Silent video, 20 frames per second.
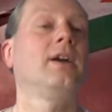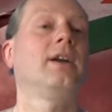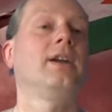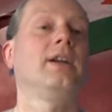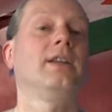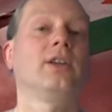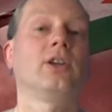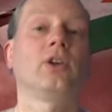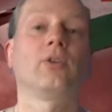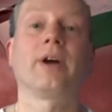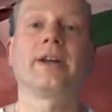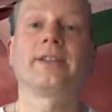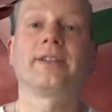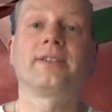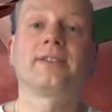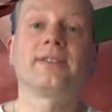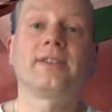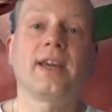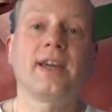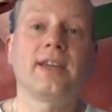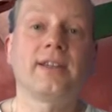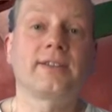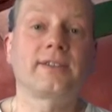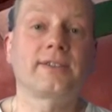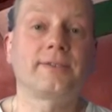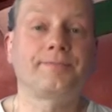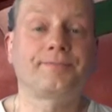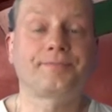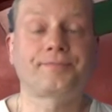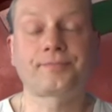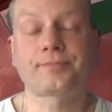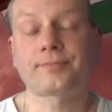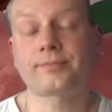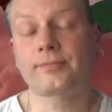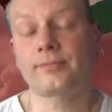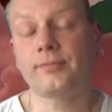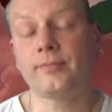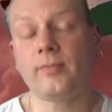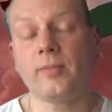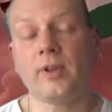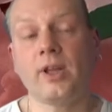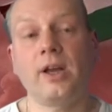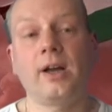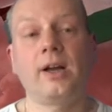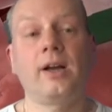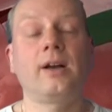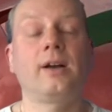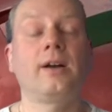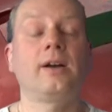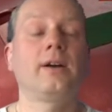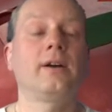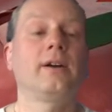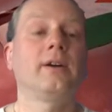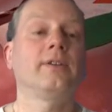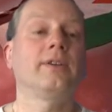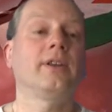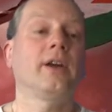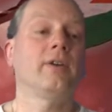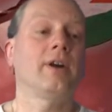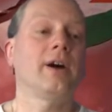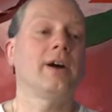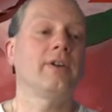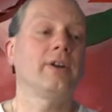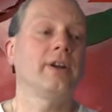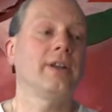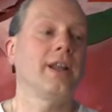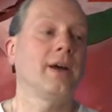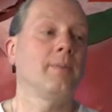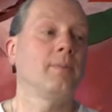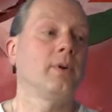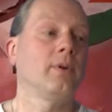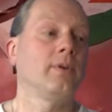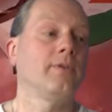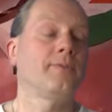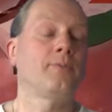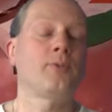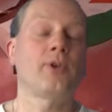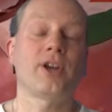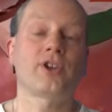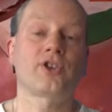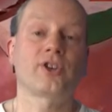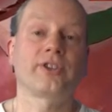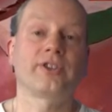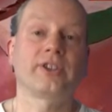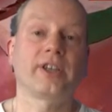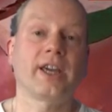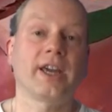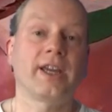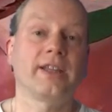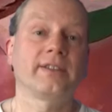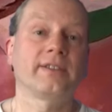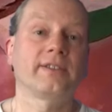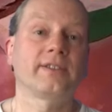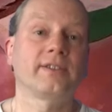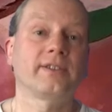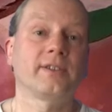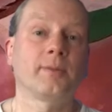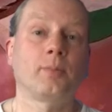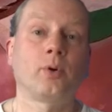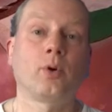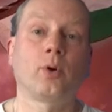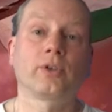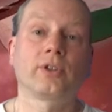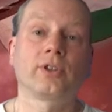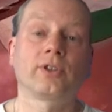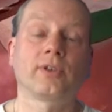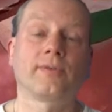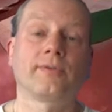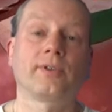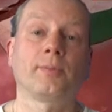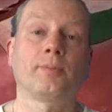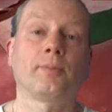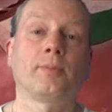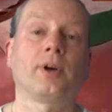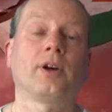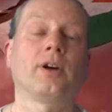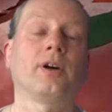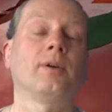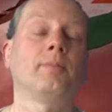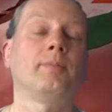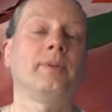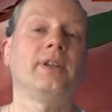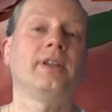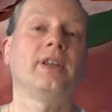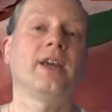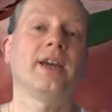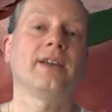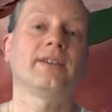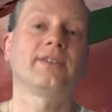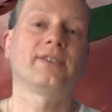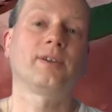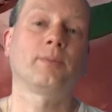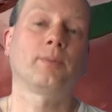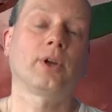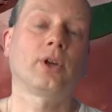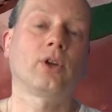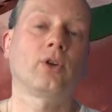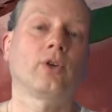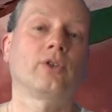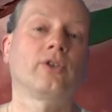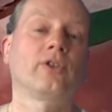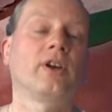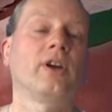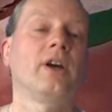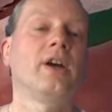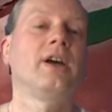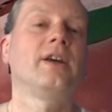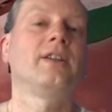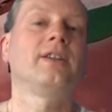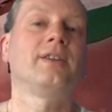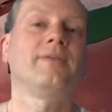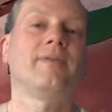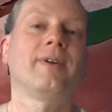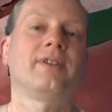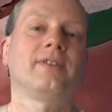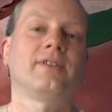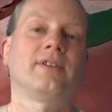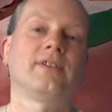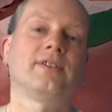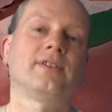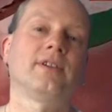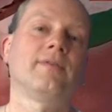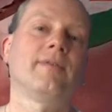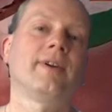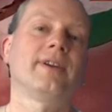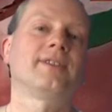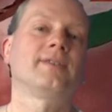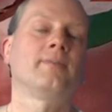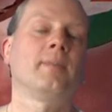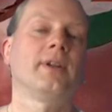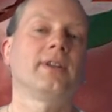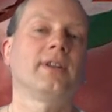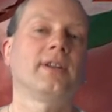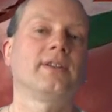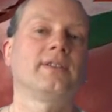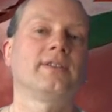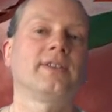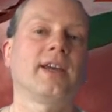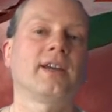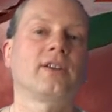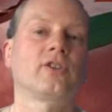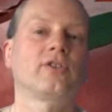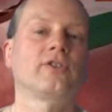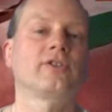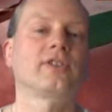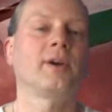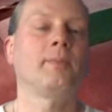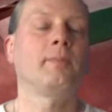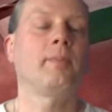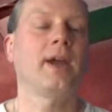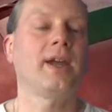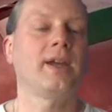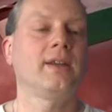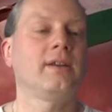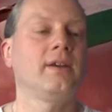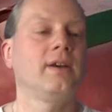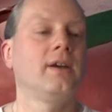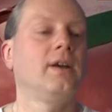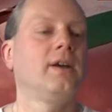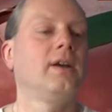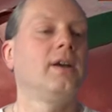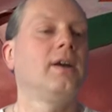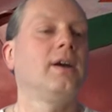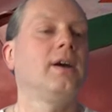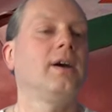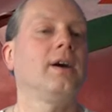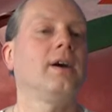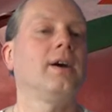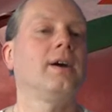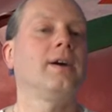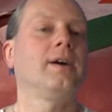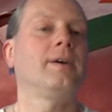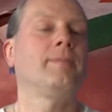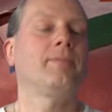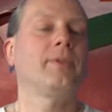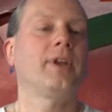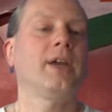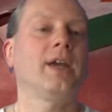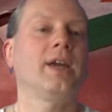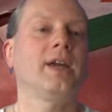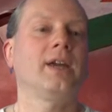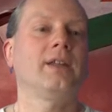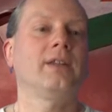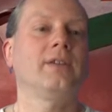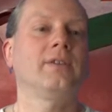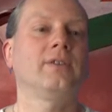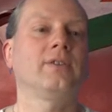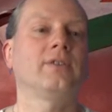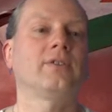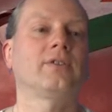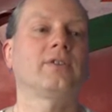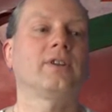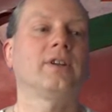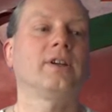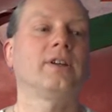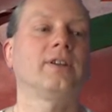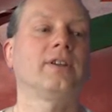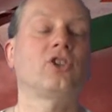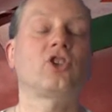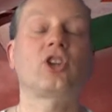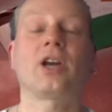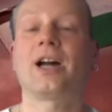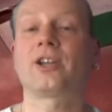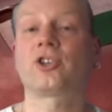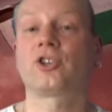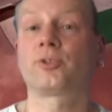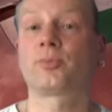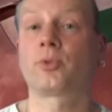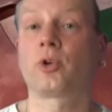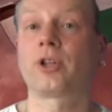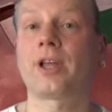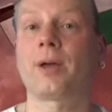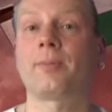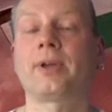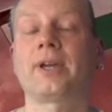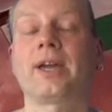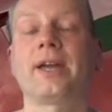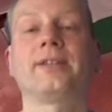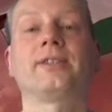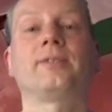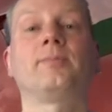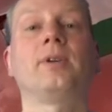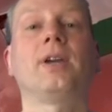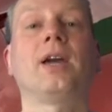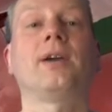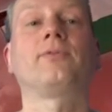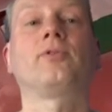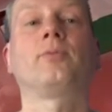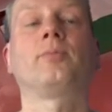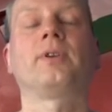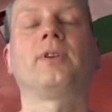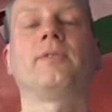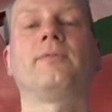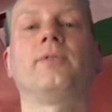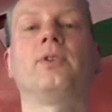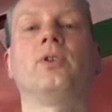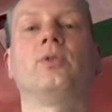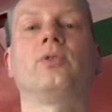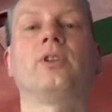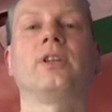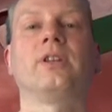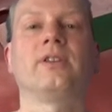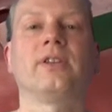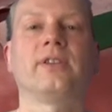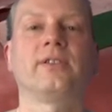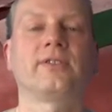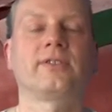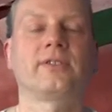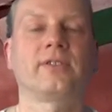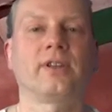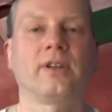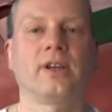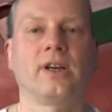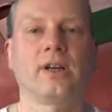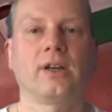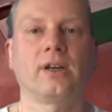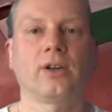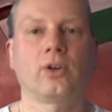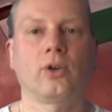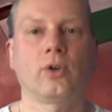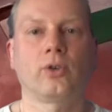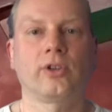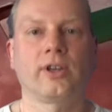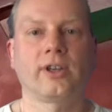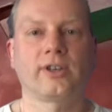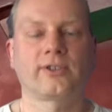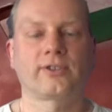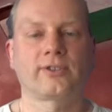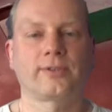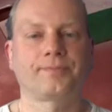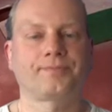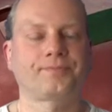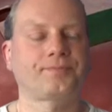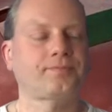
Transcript: In the United States, there are a number of pressures against supporters of the BDS, the Boycott, Disinvestment and Sanctions campaign. And the charges brought up against me have to be viewed in this context.